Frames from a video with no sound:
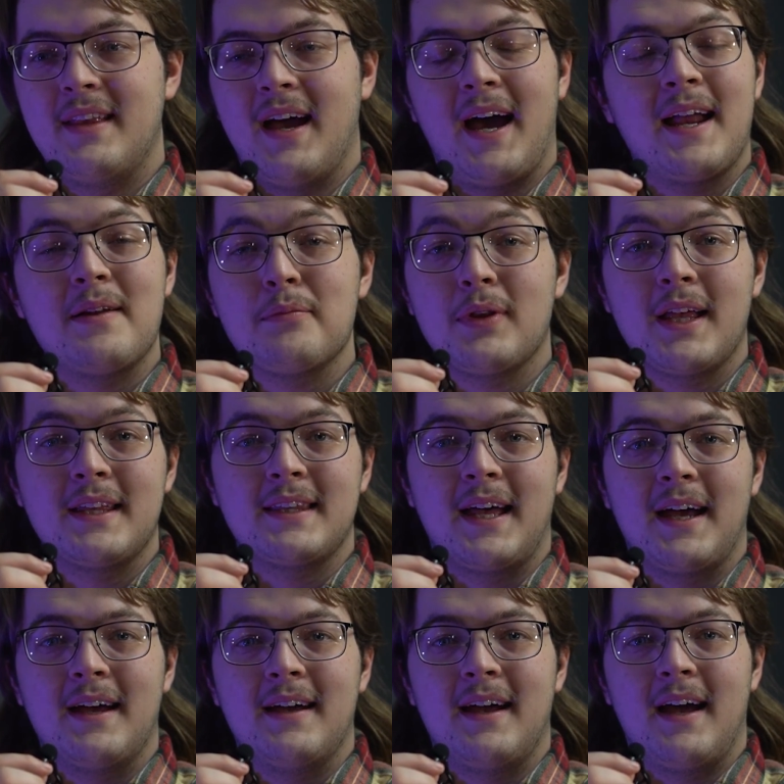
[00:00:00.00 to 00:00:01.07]
I didn't plan
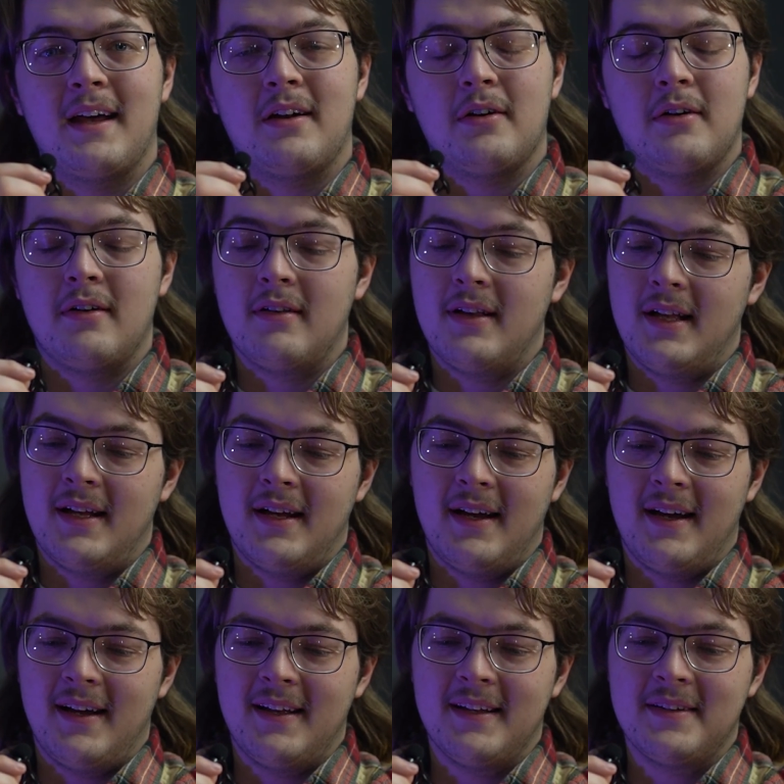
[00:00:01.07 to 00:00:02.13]
that at all,
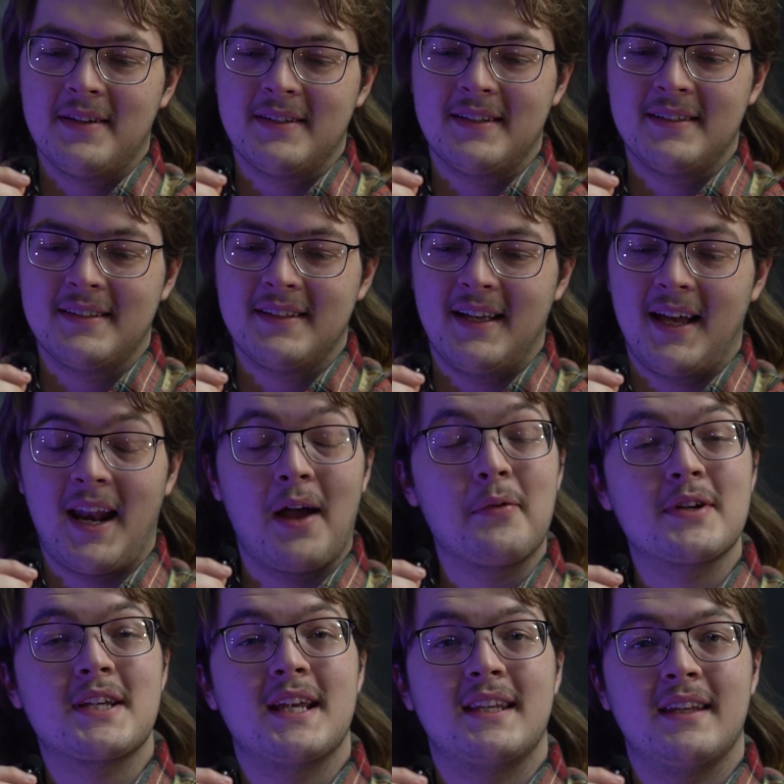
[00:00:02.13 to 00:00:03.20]
uh, and I
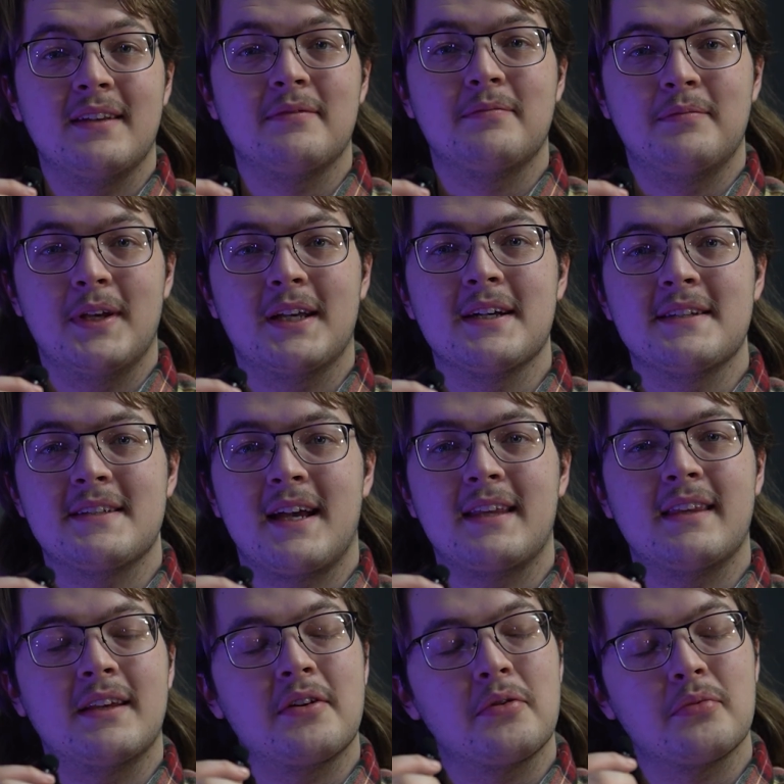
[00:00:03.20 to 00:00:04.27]
wish I did because I
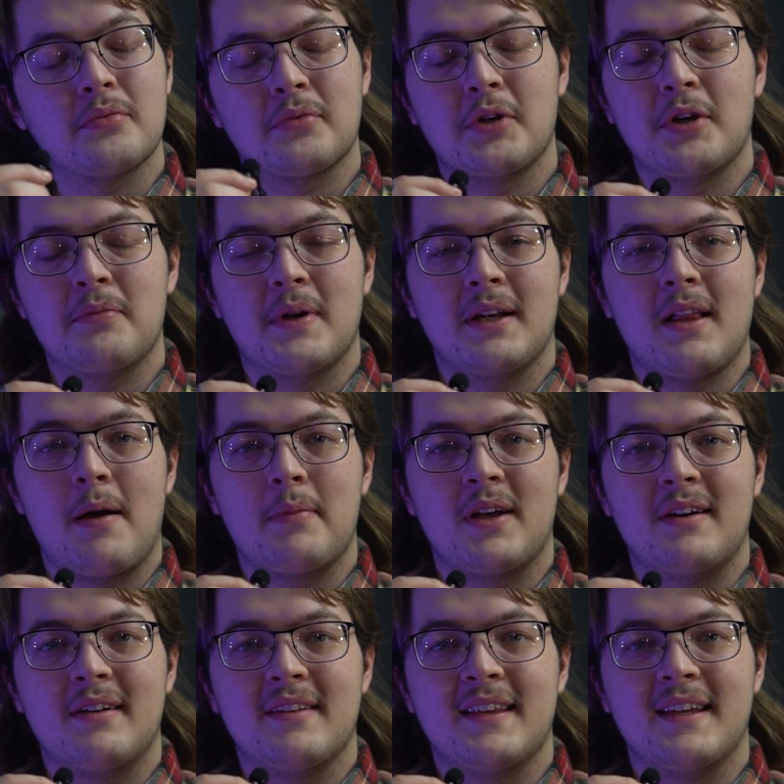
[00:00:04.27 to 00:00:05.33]
think it could have been a lot
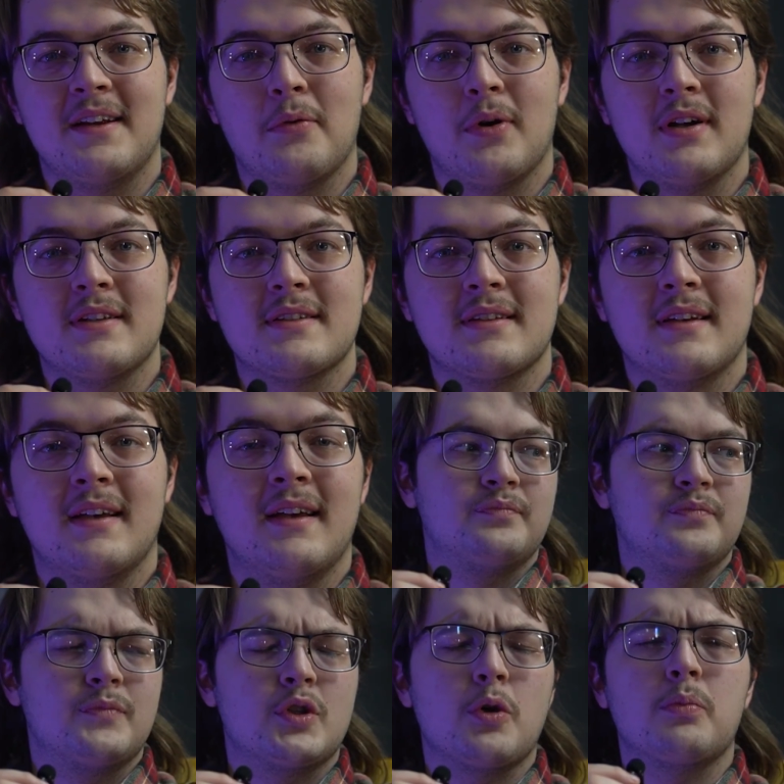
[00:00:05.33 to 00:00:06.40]
better than it was.
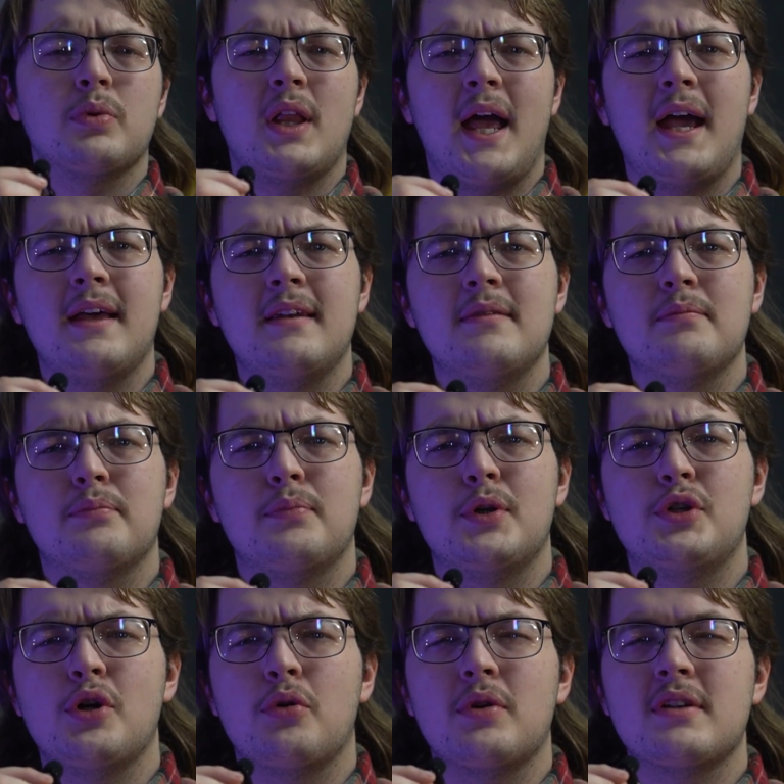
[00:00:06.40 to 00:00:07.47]
So plan,
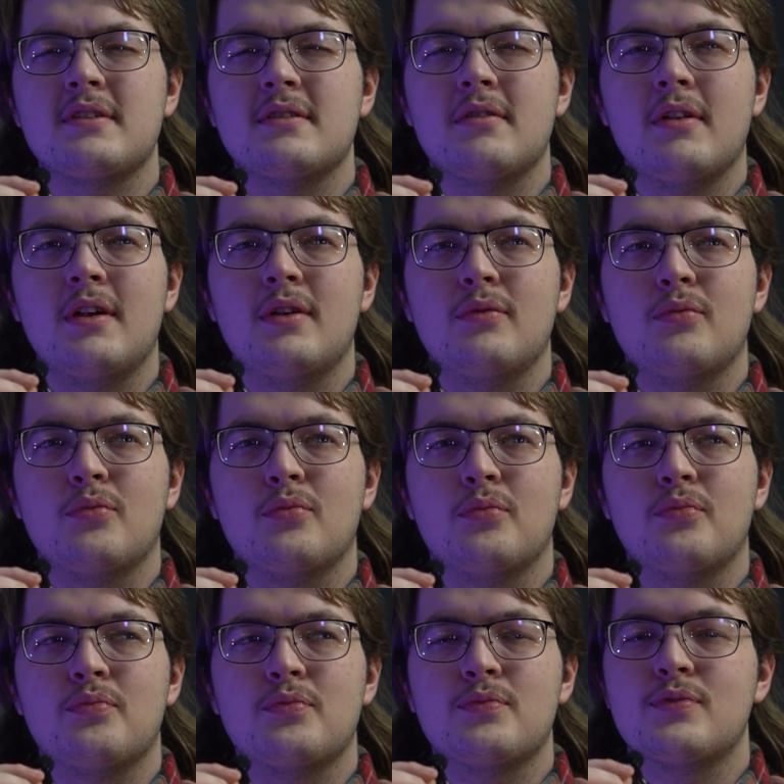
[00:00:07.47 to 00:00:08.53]
but don't necessarily
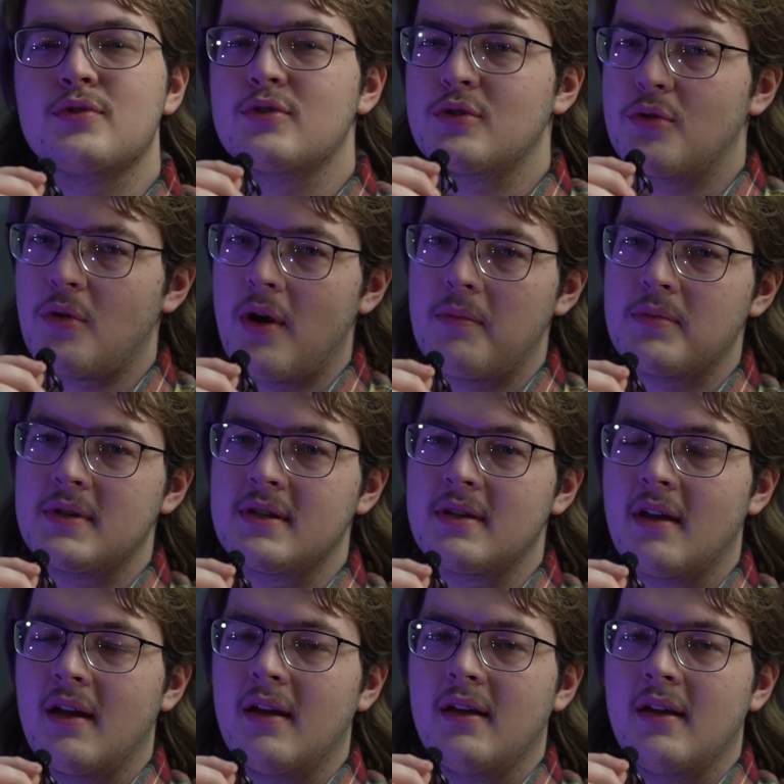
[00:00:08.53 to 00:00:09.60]
script
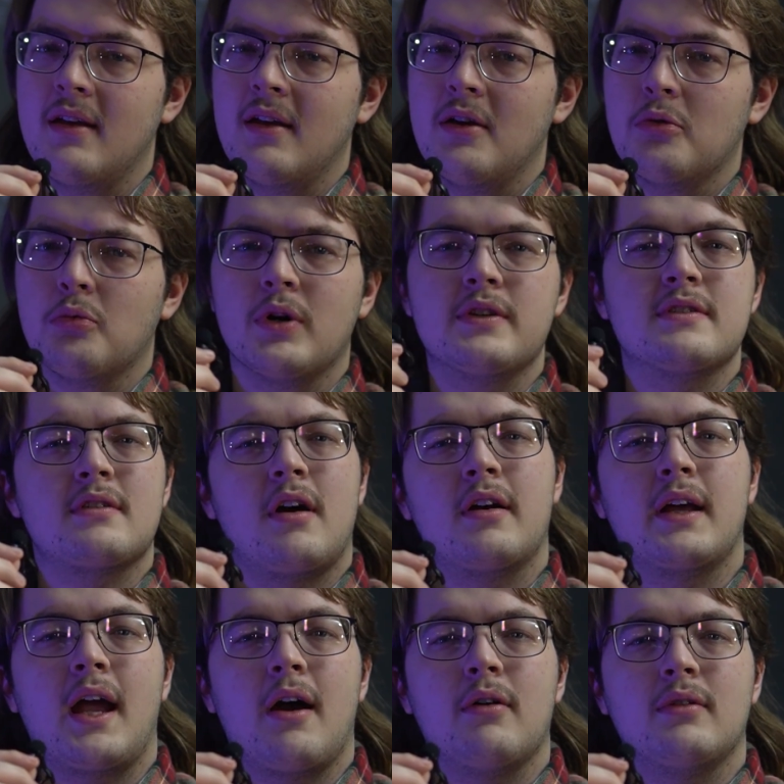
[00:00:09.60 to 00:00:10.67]
when
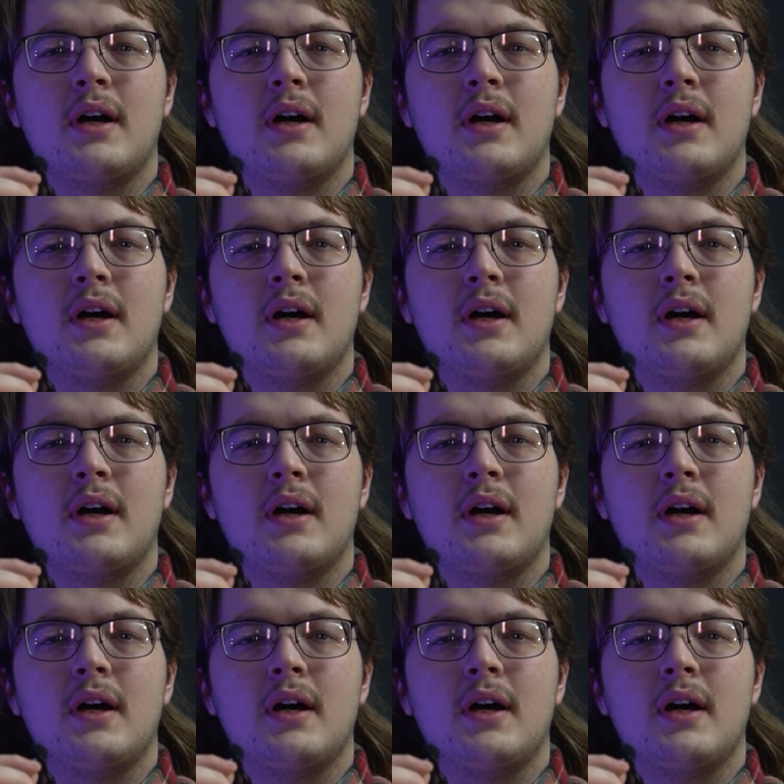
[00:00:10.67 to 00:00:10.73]
starting out.